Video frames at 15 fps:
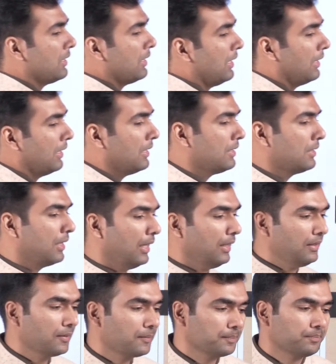thing is
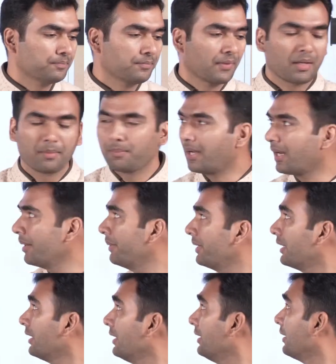that
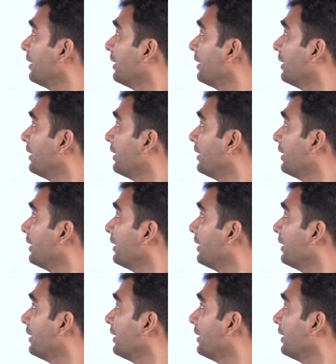parliamentary,